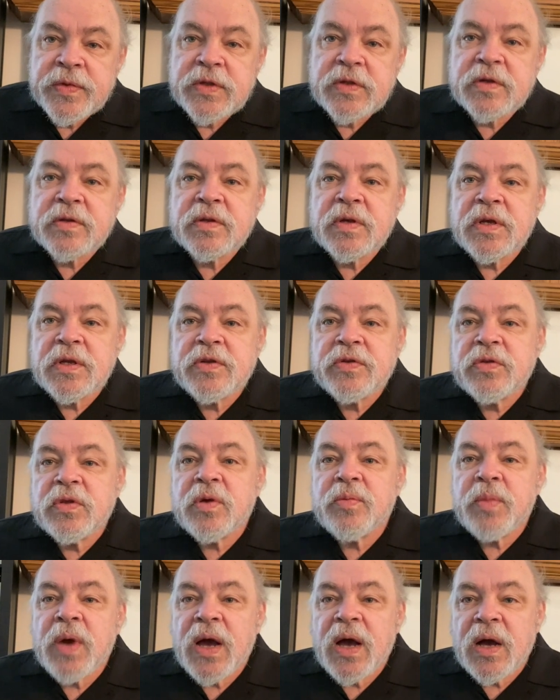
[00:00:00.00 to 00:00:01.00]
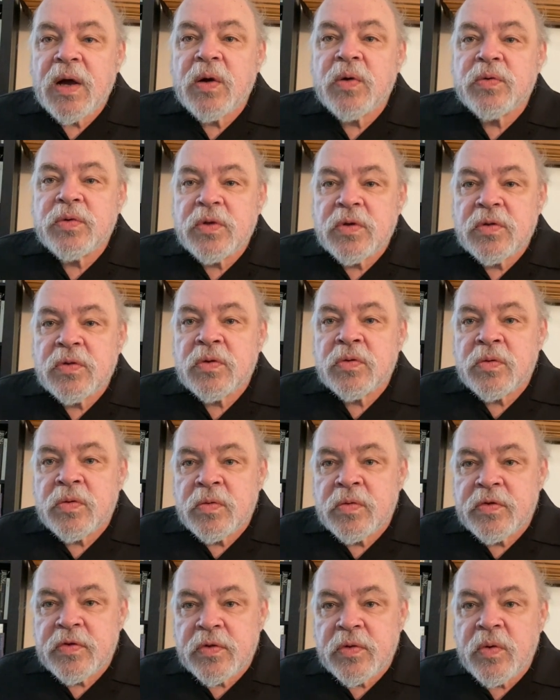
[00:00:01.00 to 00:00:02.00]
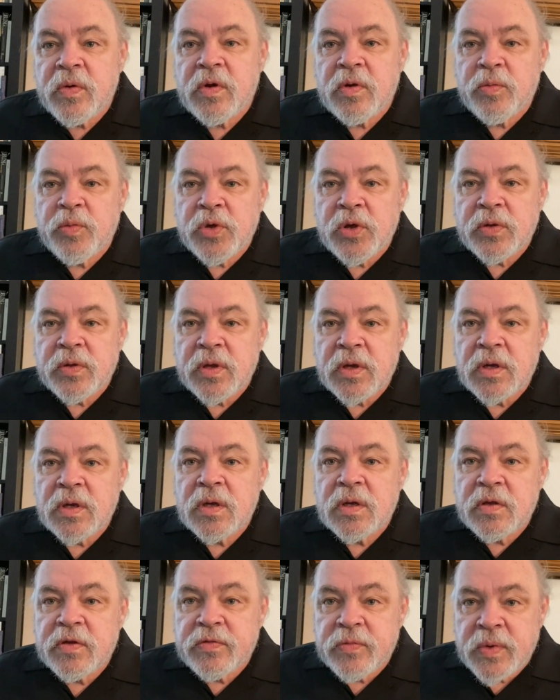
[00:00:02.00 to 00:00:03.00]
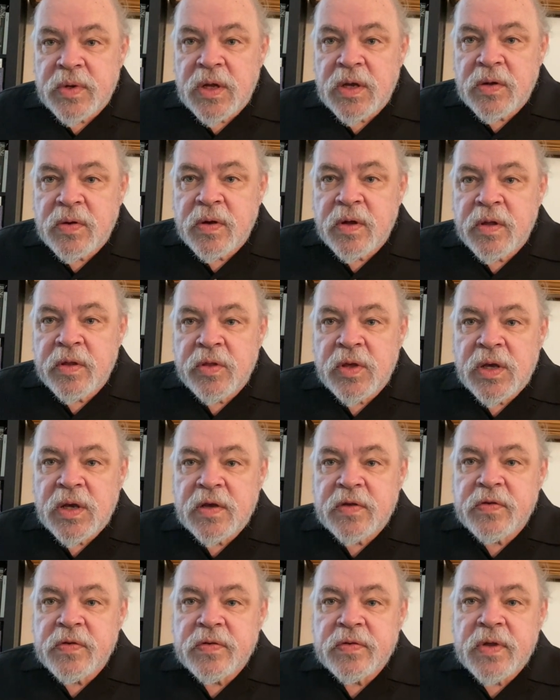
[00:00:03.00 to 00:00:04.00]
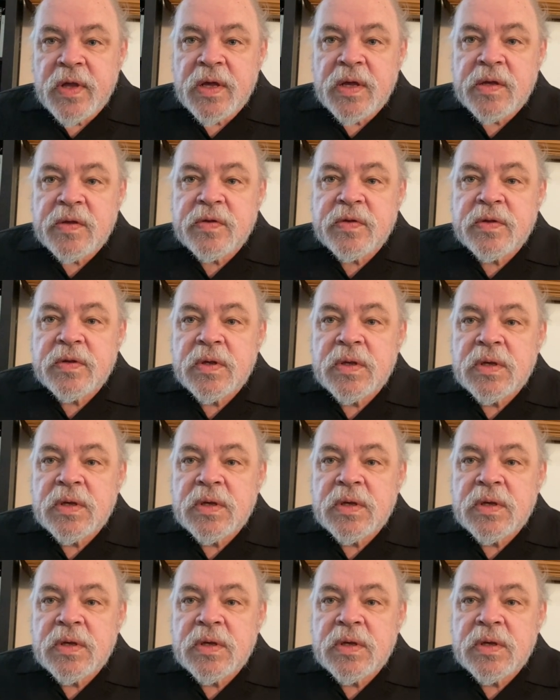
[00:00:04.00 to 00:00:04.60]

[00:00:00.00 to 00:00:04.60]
to teach them how to do story building, is what I call the exercise,